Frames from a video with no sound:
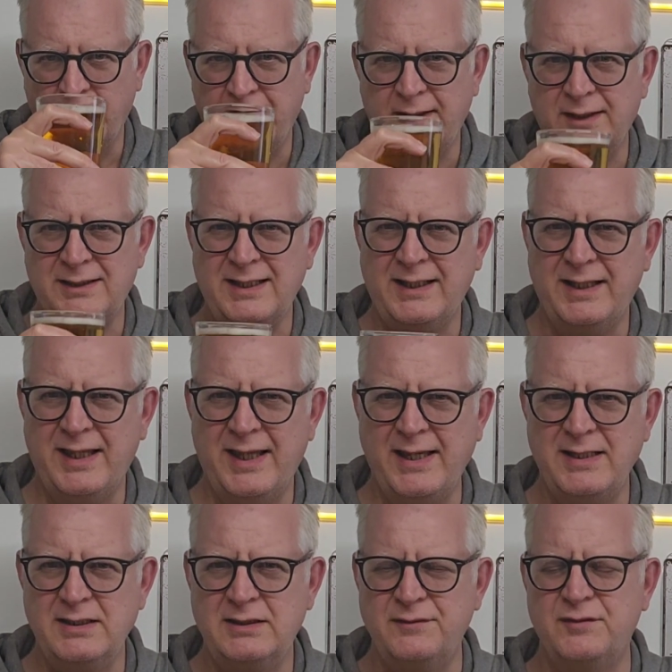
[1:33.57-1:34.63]
There's like a
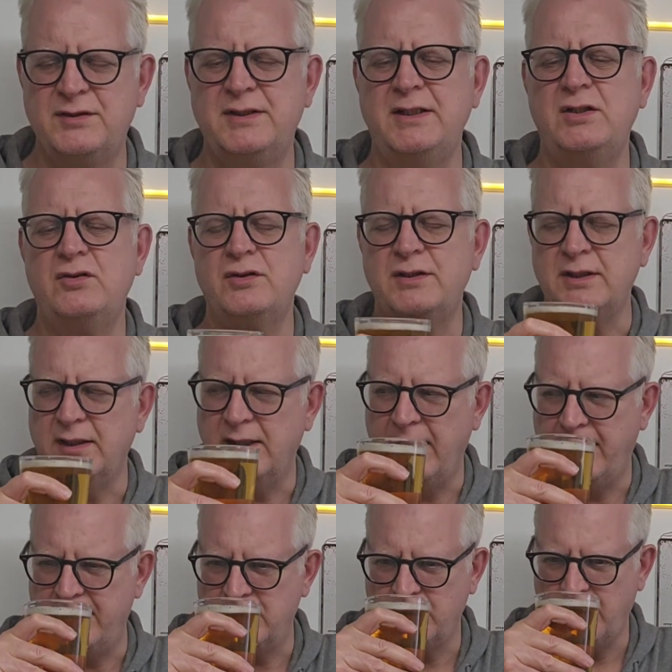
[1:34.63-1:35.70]
hint of citrus in
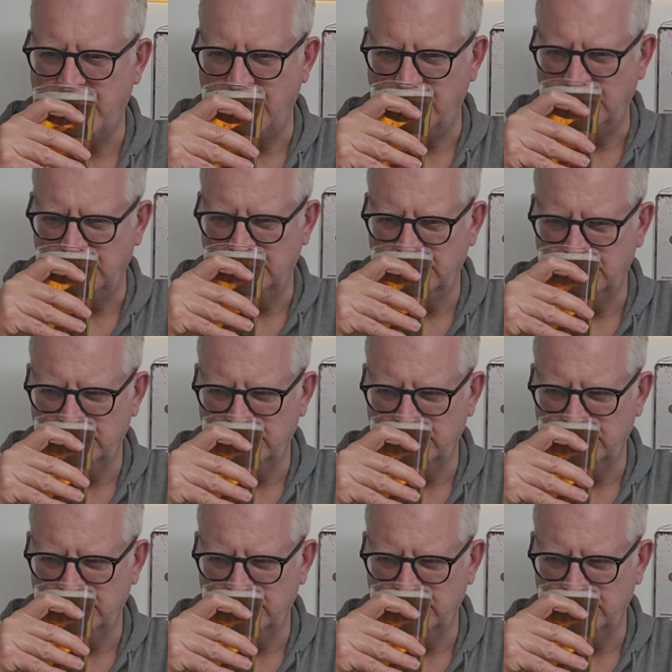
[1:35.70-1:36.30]
there as well.